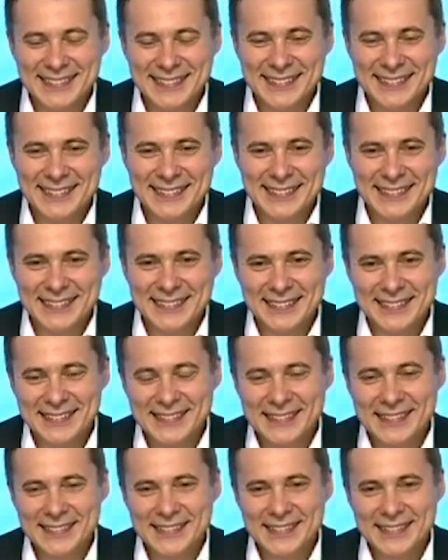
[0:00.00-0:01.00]

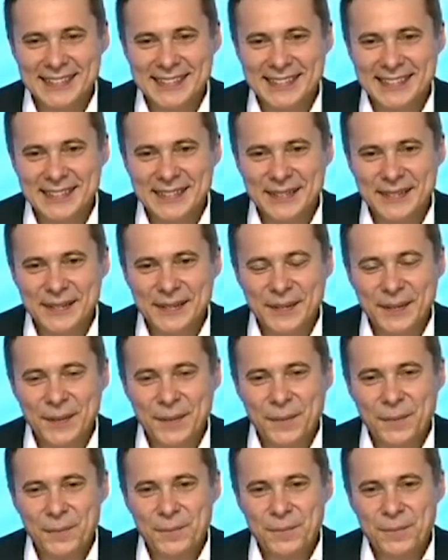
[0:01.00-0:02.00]

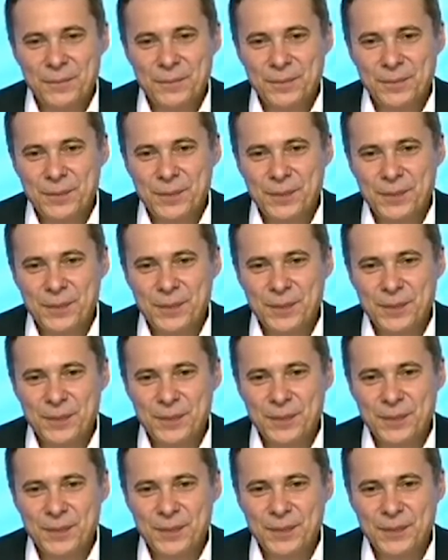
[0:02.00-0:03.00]

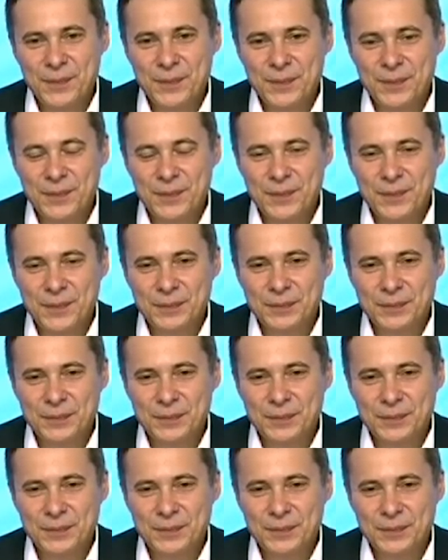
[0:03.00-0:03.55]
[no speech]